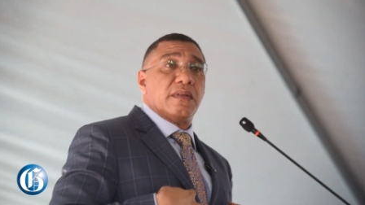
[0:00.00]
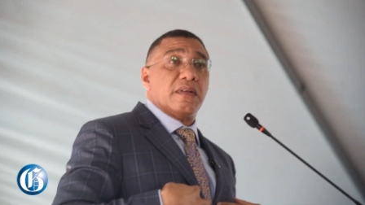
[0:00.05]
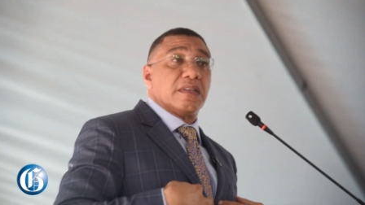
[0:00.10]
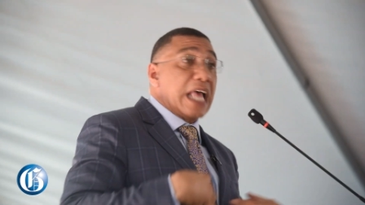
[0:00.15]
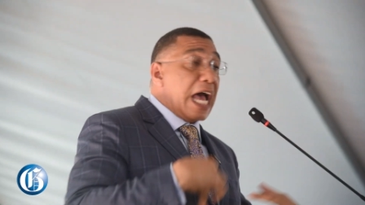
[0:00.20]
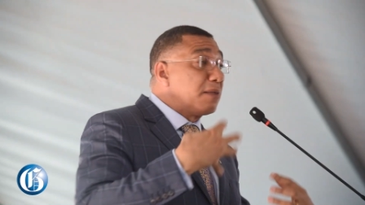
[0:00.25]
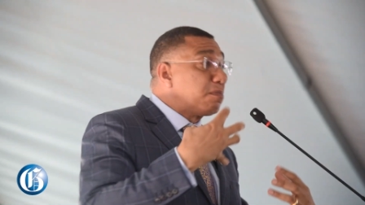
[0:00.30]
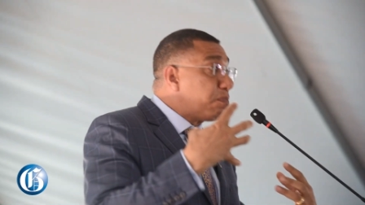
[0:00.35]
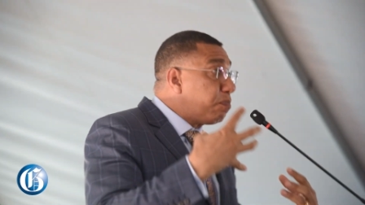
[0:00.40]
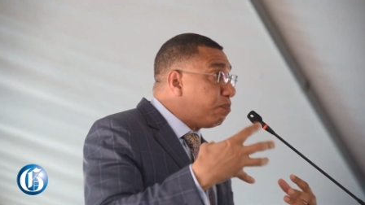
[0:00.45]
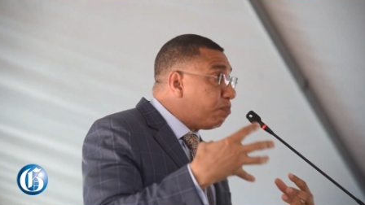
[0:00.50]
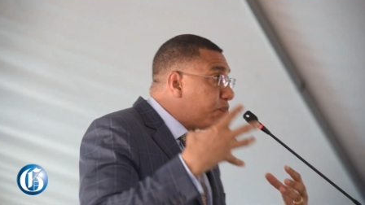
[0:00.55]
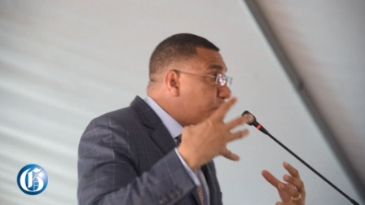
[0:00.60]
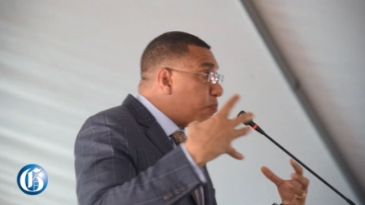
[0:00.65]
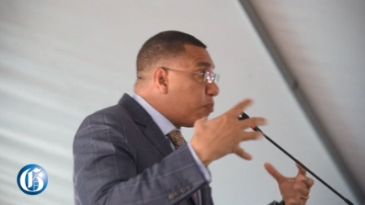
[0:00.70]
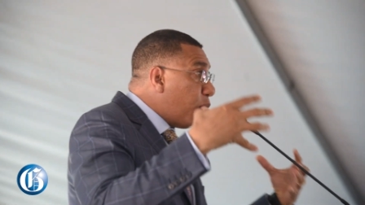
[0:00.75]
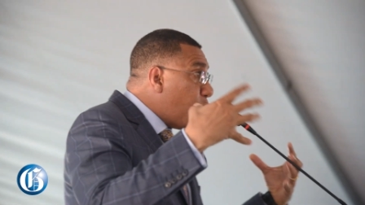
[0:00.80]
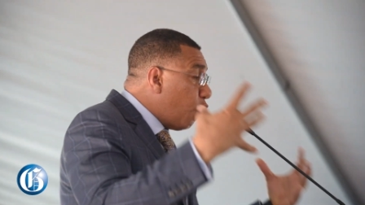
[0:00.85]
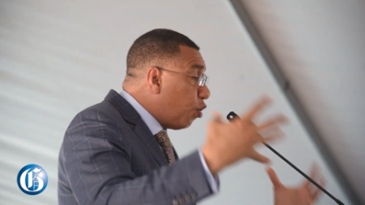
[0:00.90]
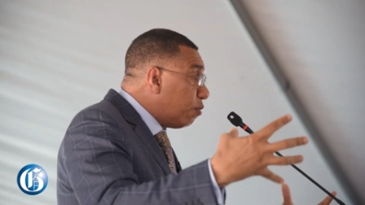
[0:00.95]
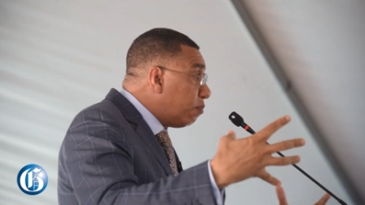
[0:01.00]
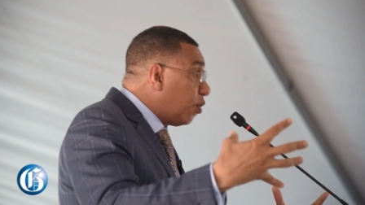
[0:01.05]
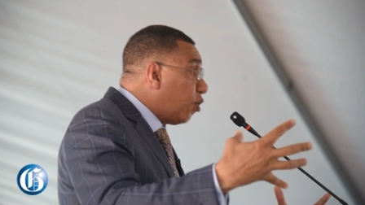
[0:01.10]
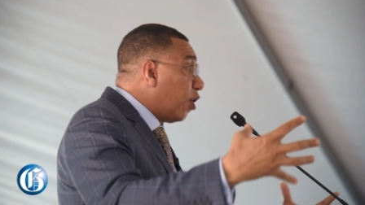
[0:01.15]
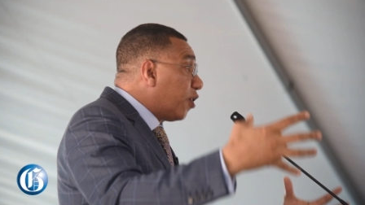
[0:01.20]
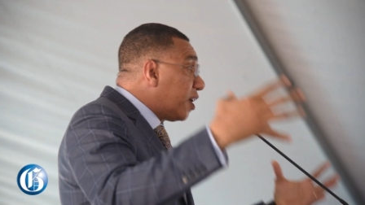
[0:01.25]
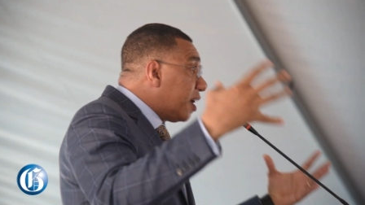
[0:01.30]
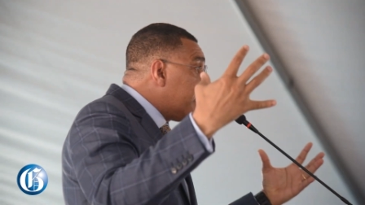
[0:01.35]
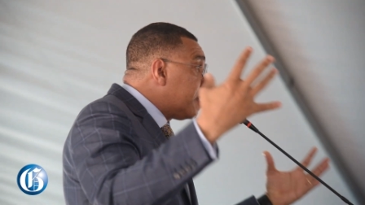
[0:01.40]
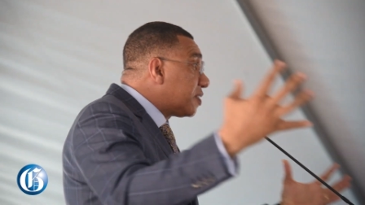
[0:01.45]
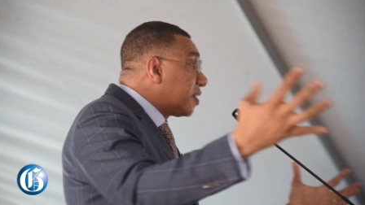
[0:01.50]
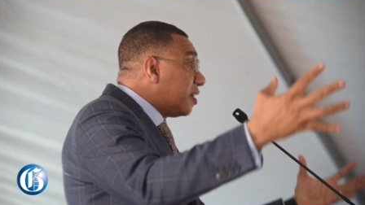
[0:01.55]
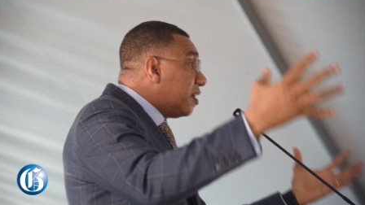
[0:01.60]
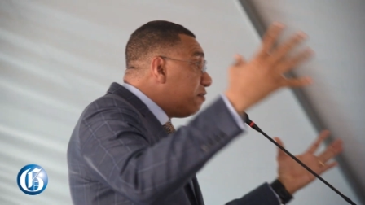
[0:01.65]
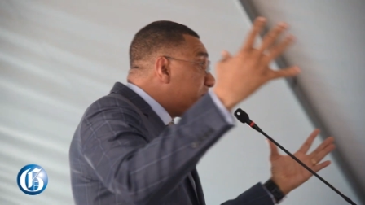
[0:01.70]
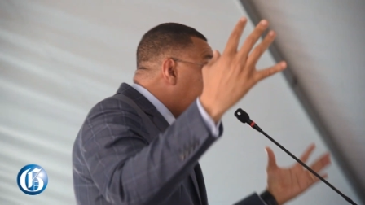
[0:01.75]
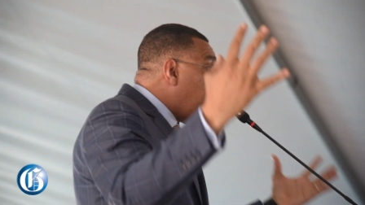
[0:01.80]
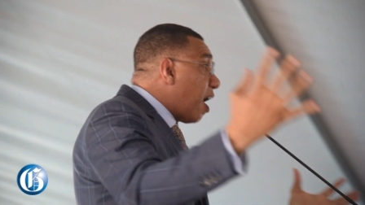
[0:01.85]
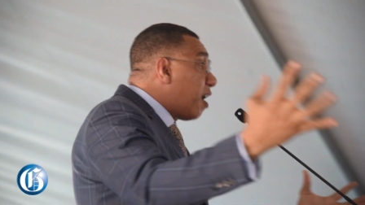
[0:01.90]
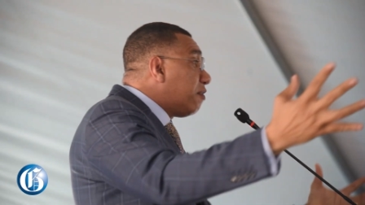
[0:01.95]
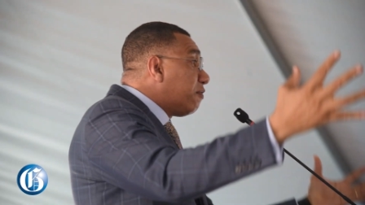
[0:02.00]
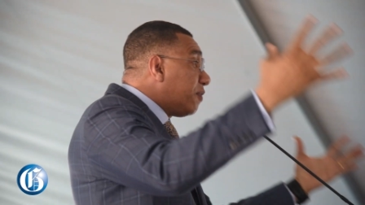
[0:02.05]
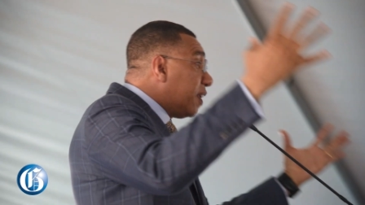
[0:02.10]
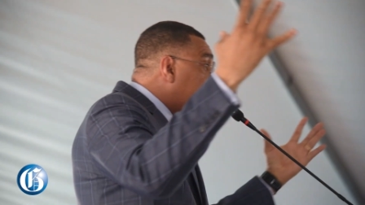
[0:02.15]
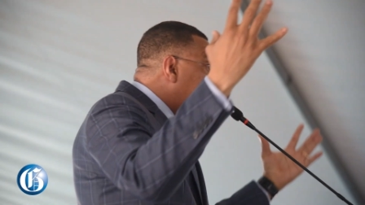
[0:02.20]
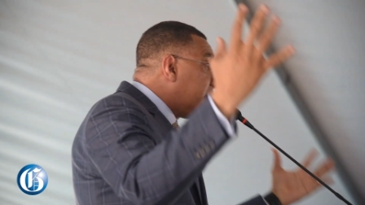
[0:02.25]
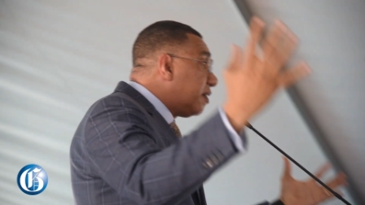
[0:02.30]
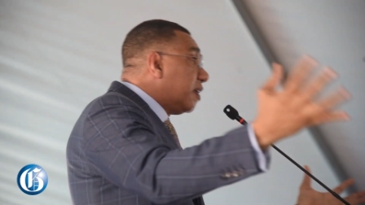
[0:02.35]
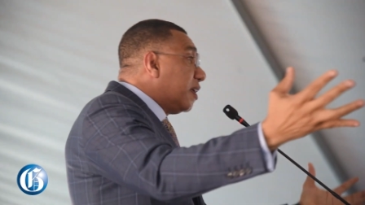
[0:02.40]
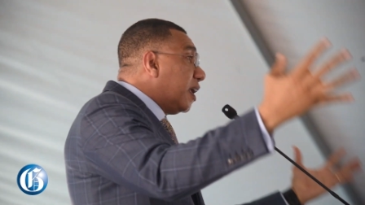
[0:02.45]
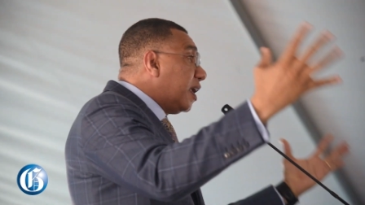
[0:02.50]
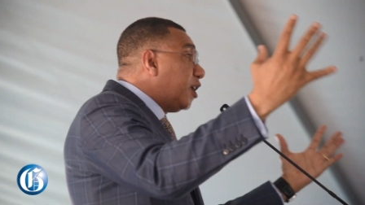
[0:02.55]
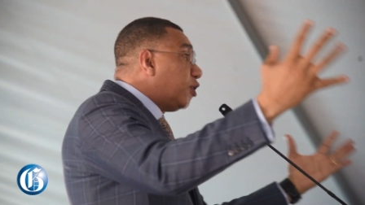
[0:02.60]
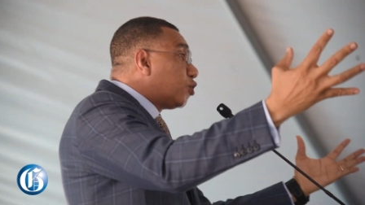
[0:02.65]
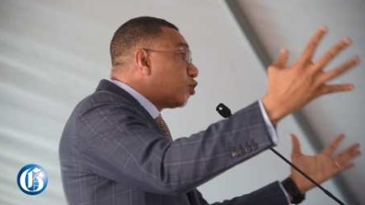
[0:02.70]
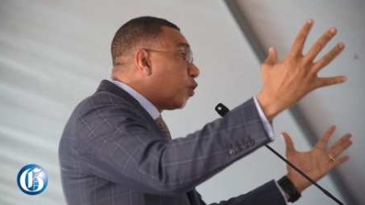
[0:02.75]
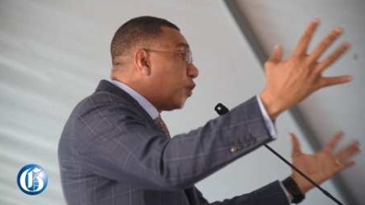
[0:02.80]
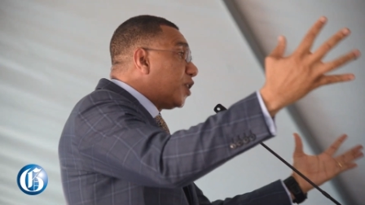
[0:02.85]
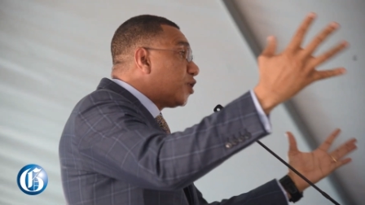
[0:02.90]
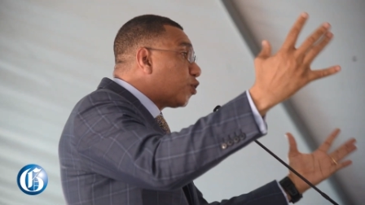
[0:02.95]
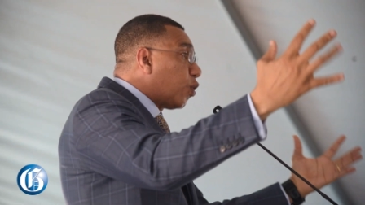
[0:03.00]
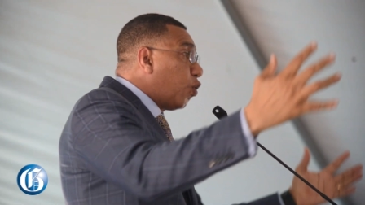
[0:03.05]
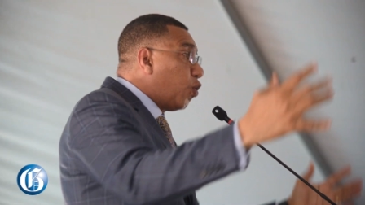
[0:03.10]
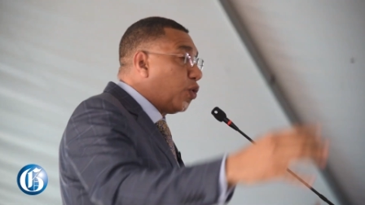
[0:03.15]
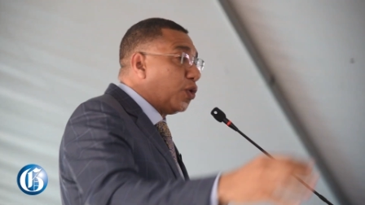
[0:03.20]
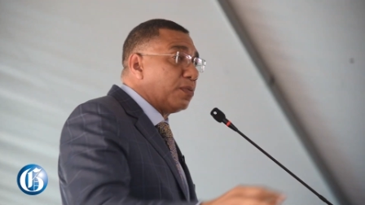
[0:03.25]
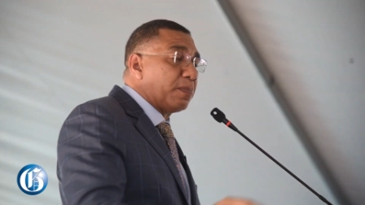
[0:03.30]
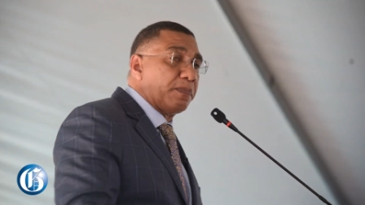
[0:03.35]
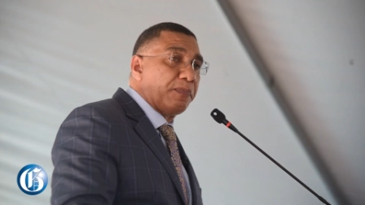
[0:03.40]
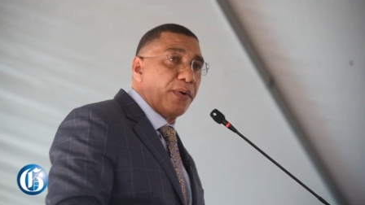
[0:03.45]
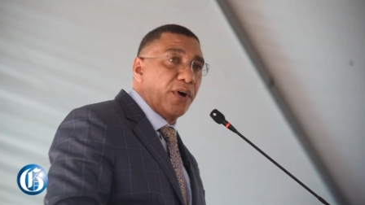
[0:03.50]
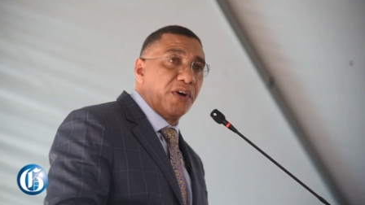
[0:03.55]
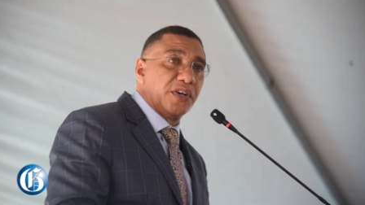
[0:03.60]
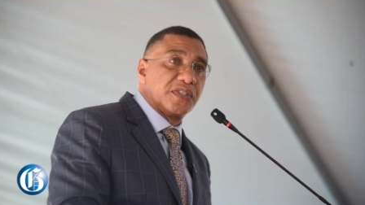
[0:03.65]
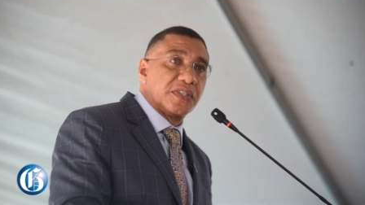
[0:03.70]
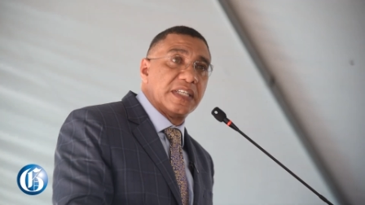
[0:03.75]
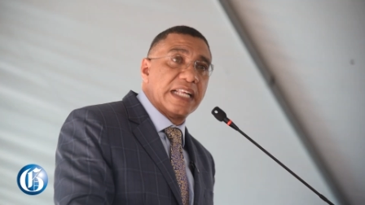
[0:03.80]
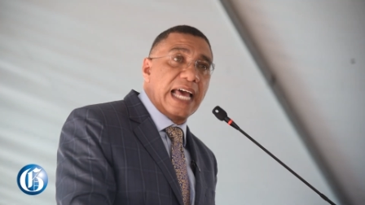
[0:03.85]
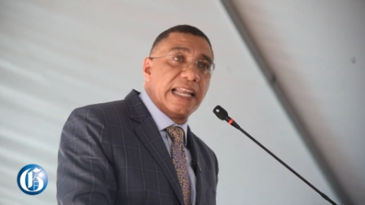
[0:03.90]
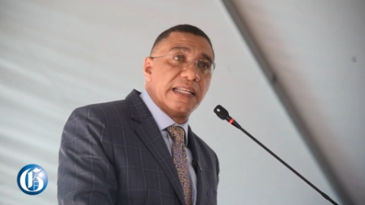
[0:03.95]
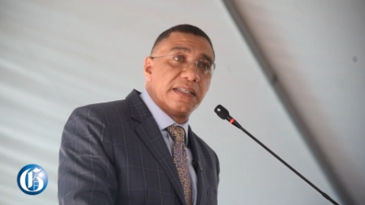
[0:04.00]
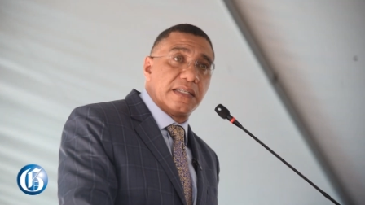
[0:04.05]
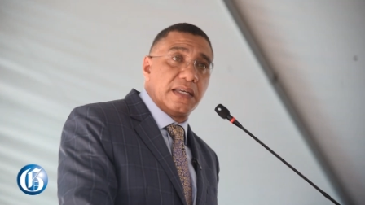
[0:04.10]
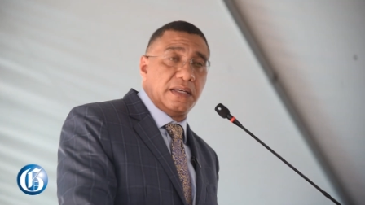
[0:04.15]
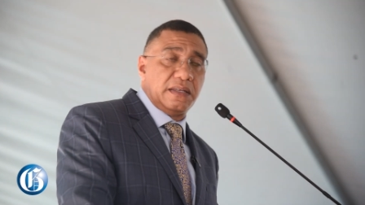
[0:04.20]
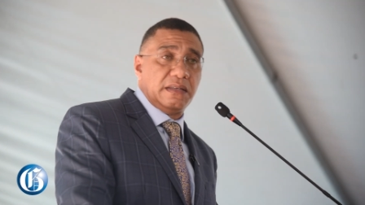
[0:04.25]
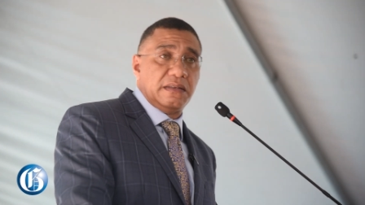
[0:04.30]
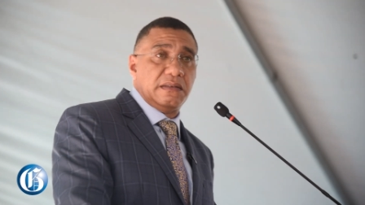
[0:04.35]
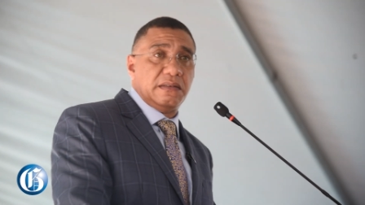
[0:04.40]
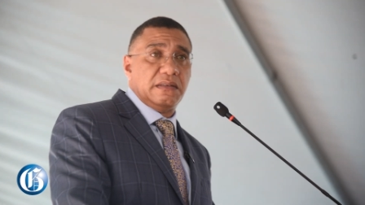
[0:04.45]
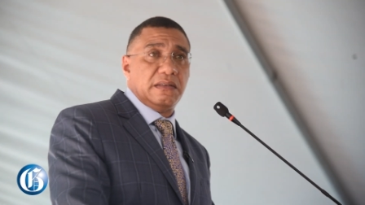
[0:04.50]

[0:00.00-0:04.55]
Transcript: that Portmore is evolving into its own personality.